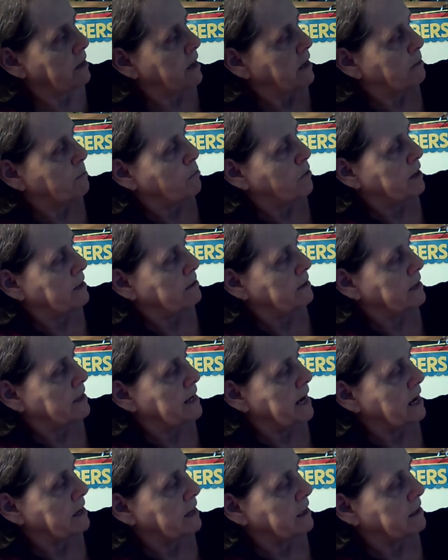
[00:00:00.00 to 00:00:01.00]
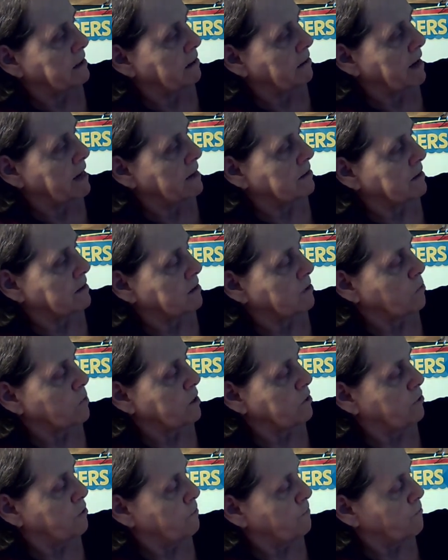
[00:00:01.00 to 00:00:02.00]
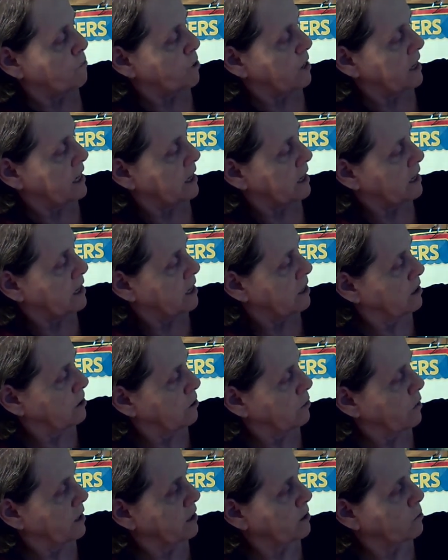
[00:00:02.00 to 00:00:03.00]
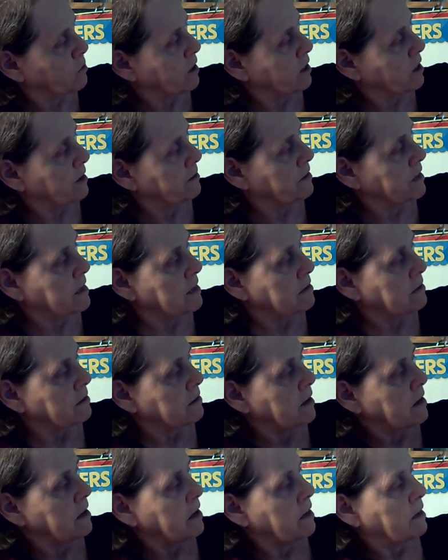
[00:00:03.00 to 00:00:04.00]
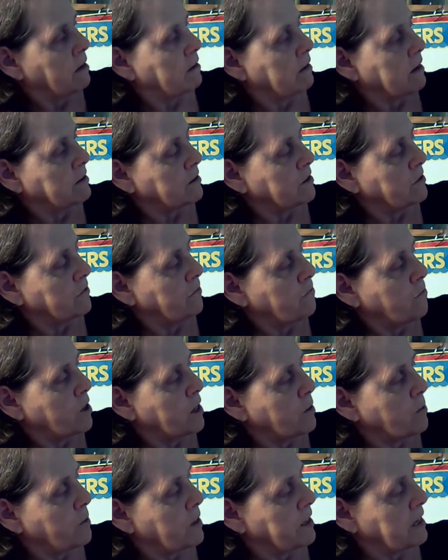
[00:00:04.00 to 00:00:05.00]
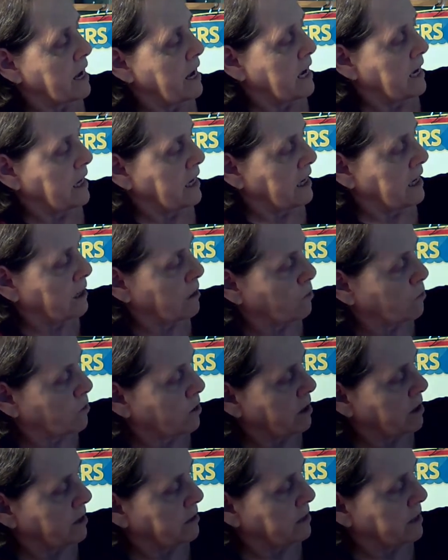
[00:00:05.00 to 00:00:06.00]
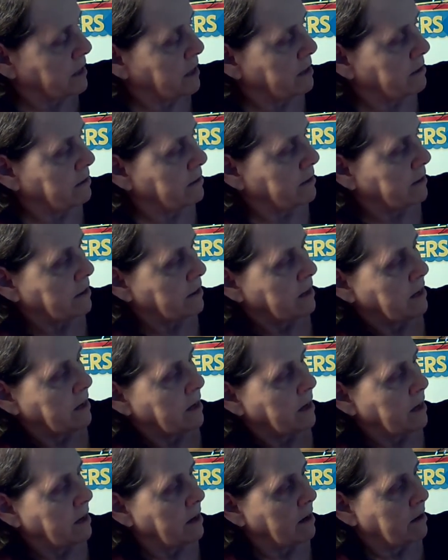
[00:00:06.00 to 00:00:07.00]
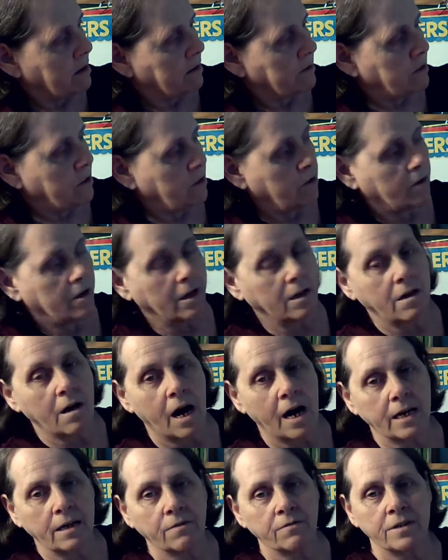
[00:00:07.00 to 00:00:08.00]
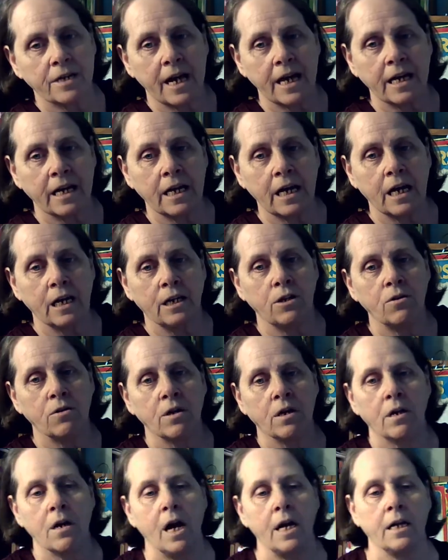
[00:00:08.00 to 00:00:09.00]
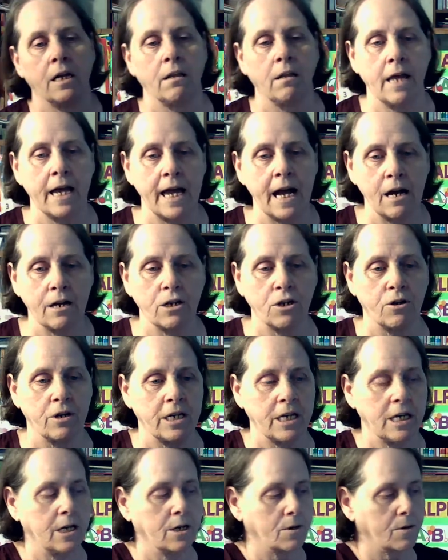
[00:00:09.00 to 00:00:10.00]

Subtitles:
And it breaks it down into lessons 1 through 40, you're going to work on these. Lessons 41 to 80, work on these. So you can kind of take it and you can kind of lay out your year.